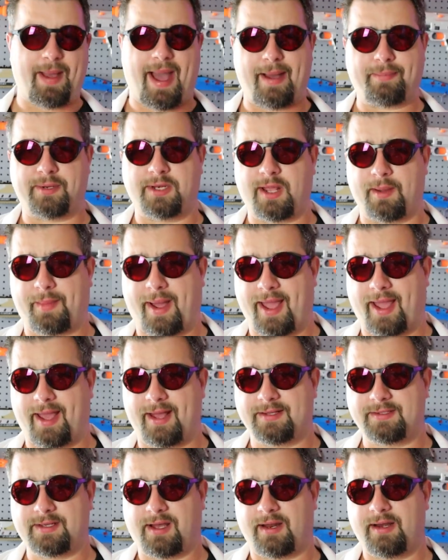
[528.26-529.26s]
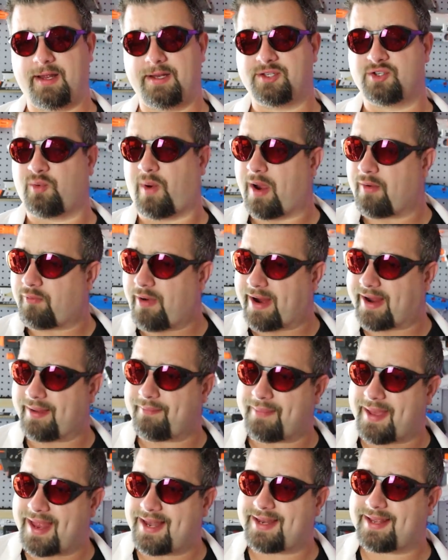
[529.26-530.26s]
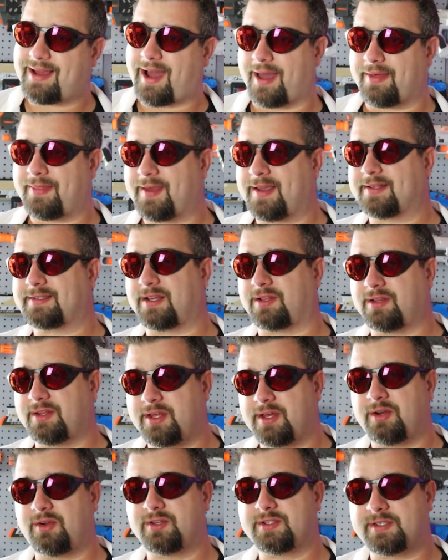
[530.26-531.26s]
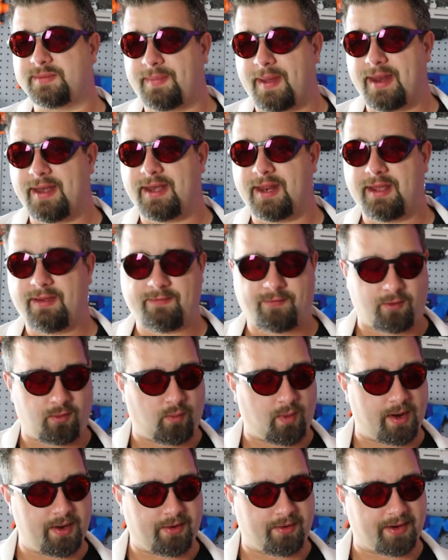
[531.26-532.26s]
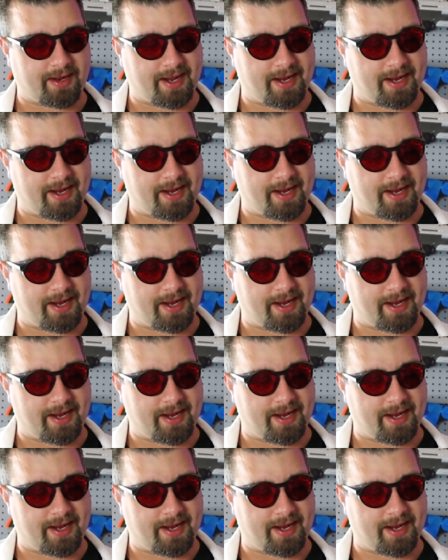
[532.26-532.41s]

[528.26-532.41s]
I'm happy to get my hands on it. Do I recommend it? I think it's a little spendy for what you're